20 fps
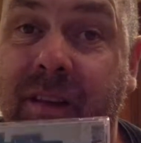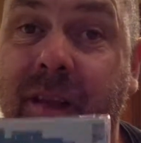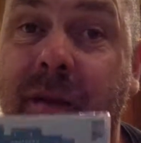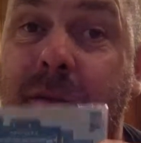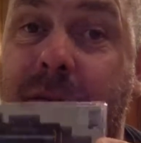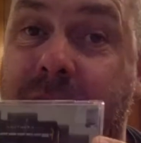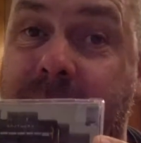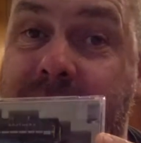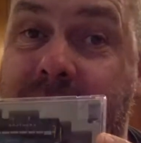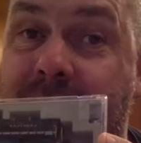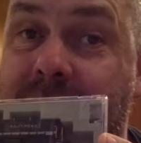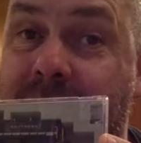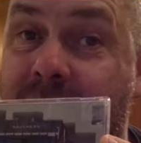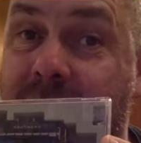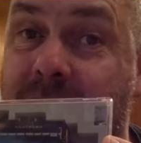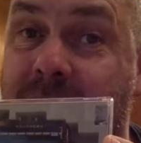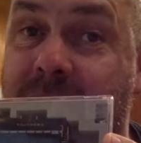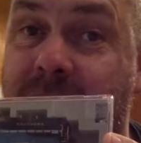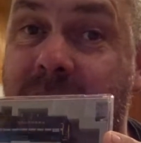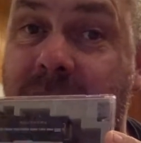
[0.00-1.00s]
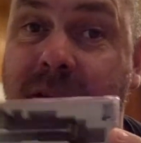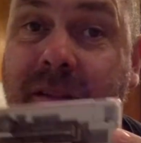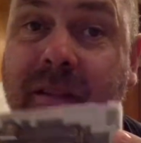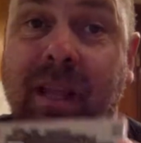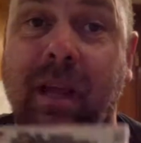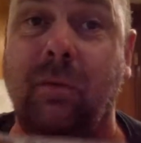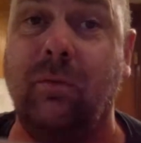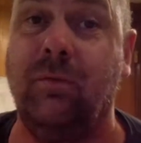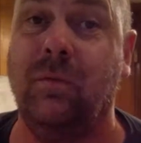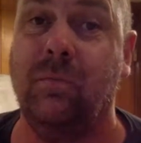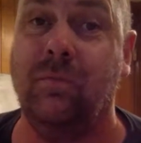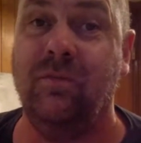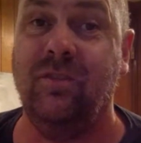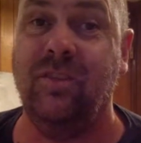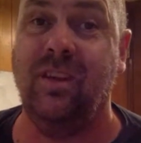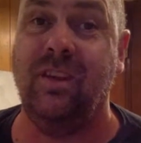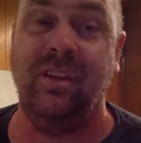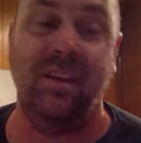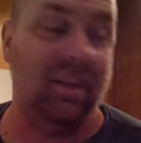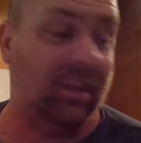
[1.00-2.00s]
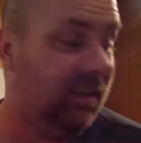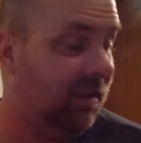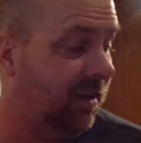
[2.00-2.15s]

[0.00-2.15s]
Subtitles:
That's a dang good deal. That was from Zitnik.